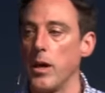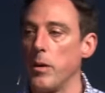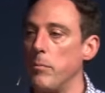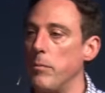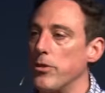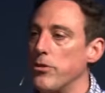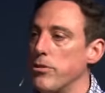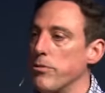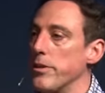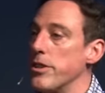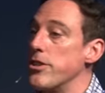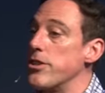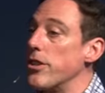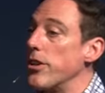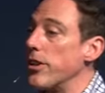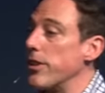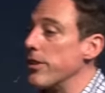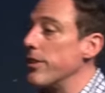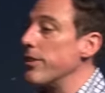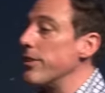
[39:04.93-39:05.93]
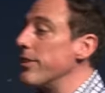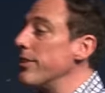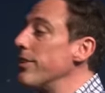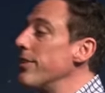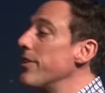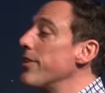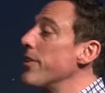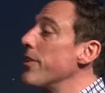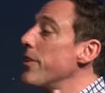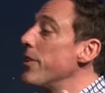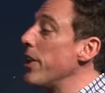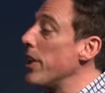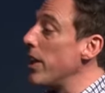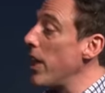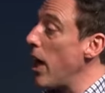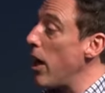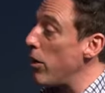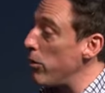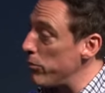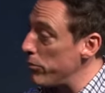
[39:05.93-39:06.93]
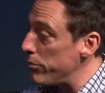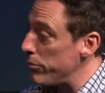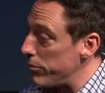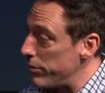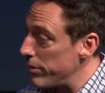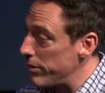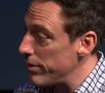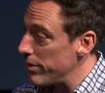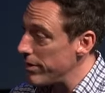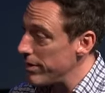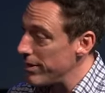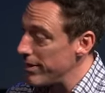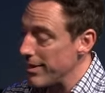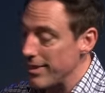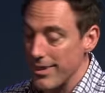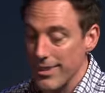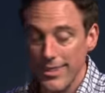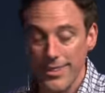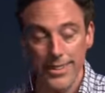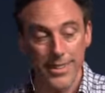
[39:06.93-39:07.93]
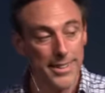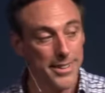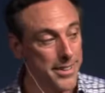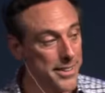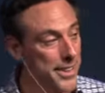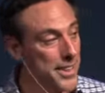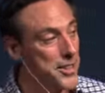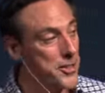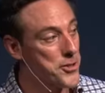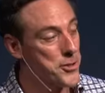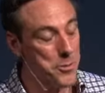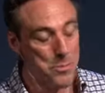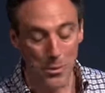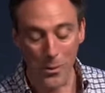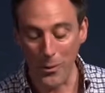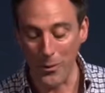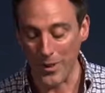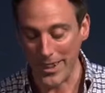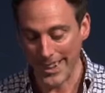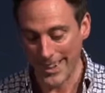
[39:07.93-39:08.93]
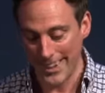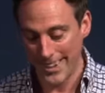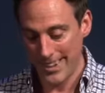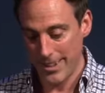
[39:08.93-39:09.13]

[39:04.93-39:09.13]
but to return the love. That's the point.